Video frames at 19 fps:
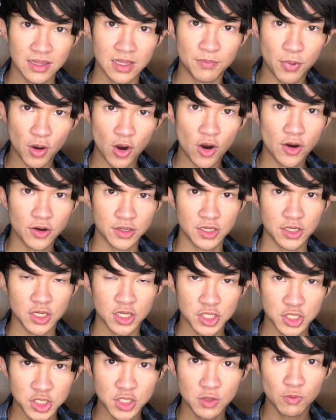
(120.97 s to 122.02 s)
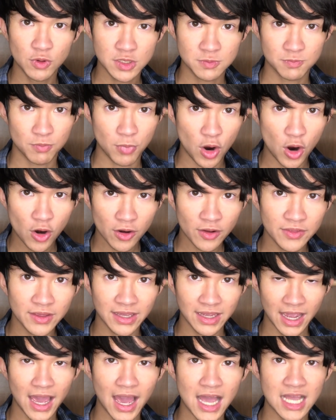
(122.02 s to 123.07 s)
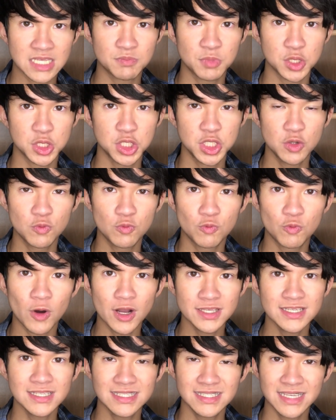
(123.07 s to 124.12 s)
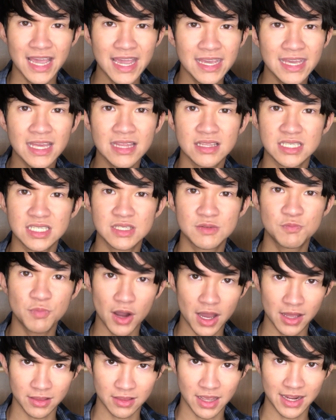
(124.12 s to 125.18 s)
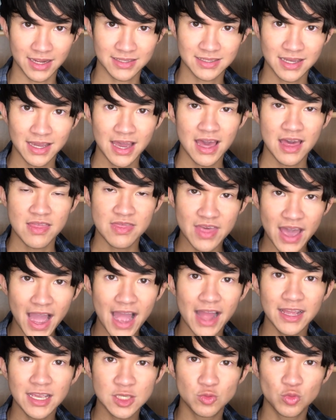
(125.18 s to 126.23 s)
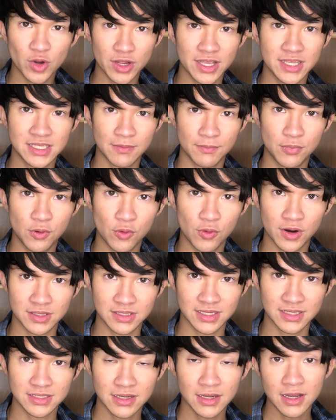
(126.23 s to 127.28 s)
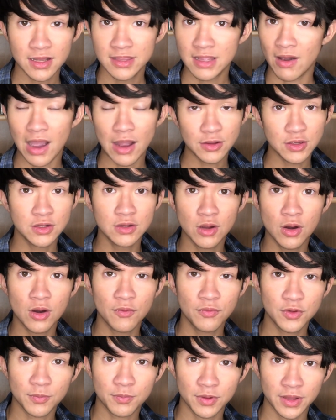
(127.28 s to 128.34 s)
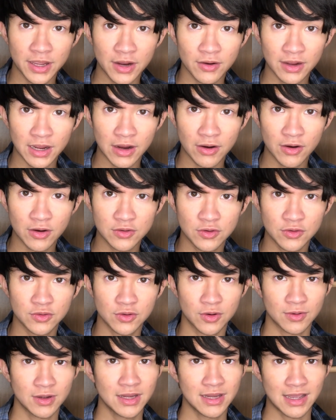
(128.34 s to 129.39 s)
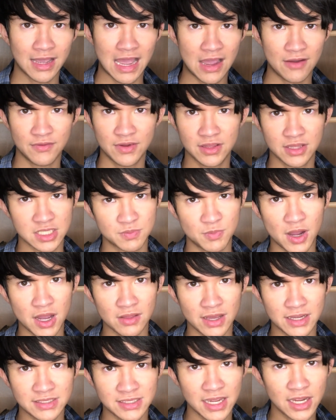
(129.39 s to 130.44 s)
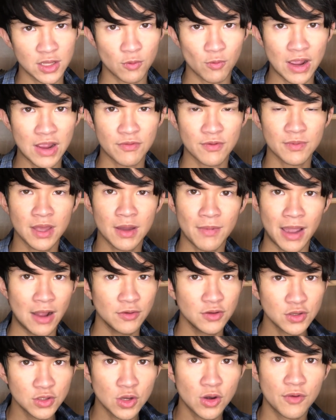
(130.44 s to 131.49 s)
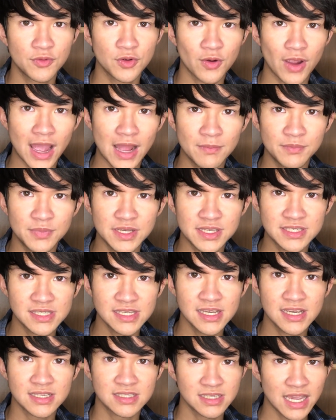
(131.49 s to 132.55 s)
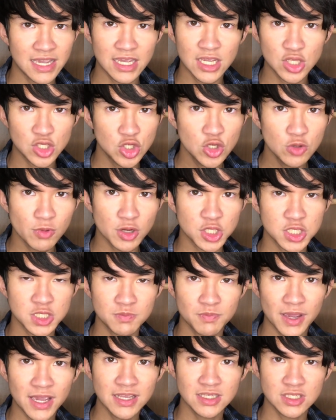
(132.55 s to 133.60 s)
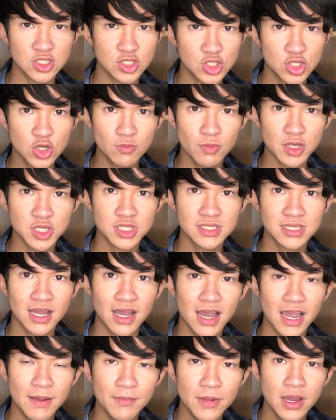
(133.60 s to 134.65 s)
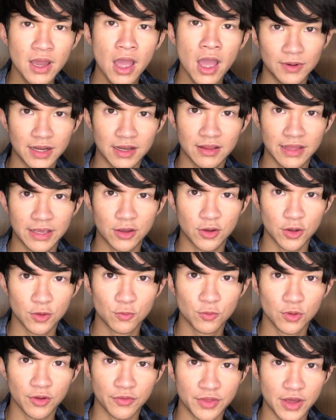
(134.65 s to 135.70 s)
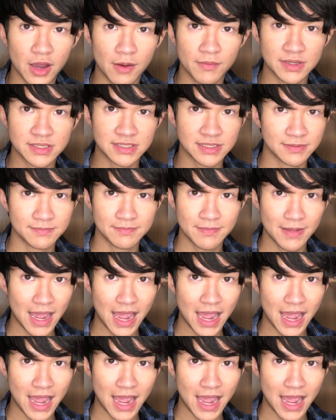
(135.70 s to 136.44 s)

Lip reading: the party. She was part of the cast, but she wasn't taking the spotlight. That is what is important. Now, how do you know if your player characters are having the spotlight taken away from them? How do you know if your NPC is taking too much space and too much time? Well, a good rule of thumb is to